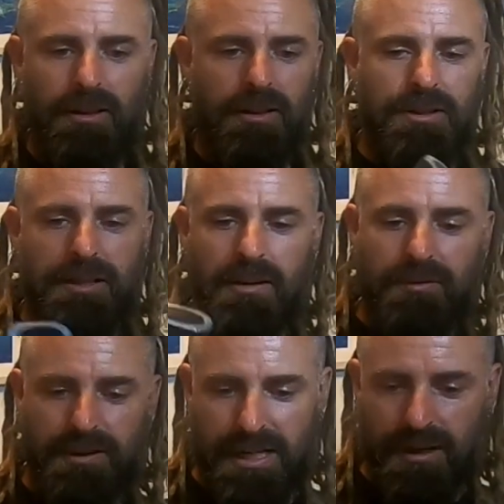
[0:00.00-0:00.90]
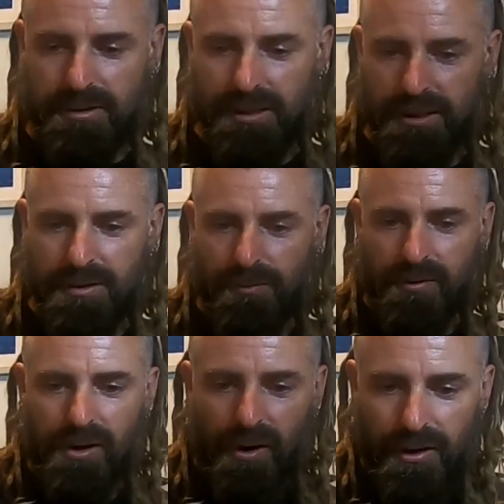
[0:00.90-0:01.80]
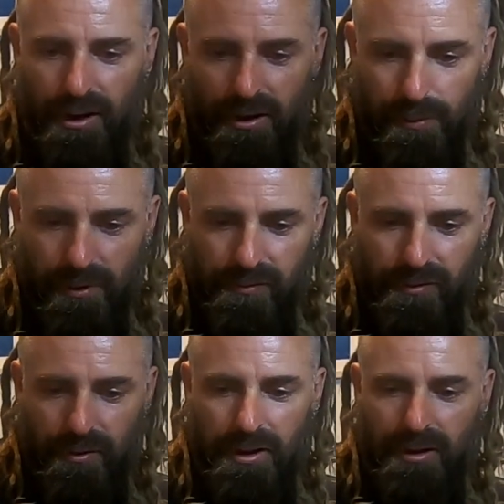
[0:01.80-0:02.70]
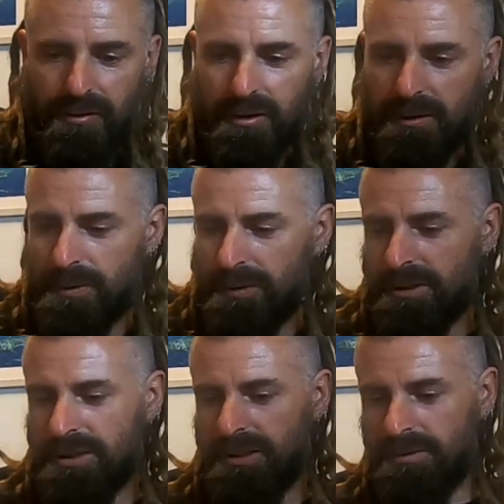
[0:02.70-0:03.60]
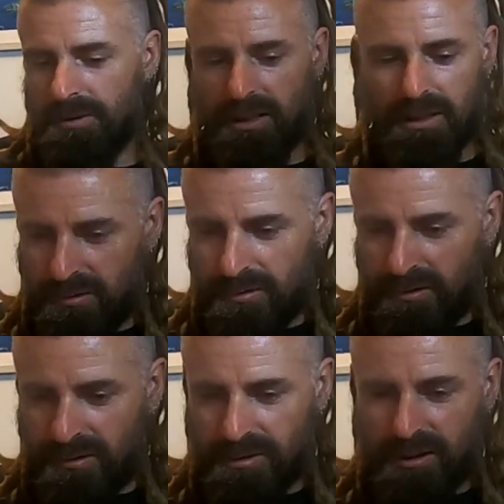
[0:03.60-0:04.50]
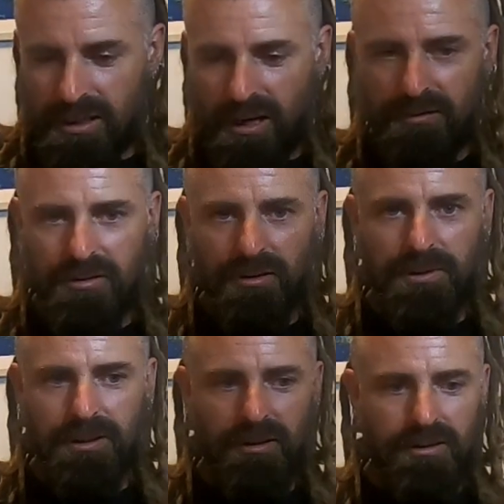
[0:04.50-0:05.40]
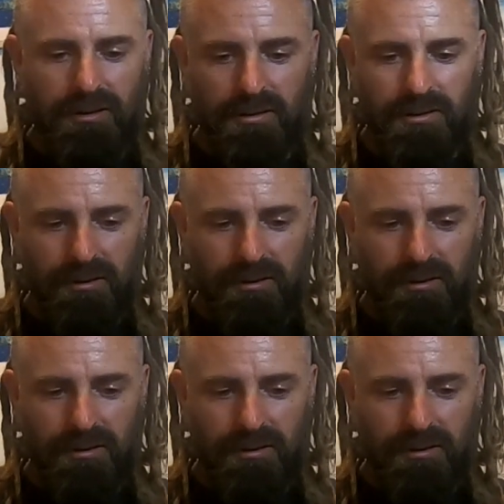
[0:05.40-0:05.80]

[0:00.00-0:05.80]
Safe as houses. We've got another one for it, a 3.2. Good to go, jobs are good.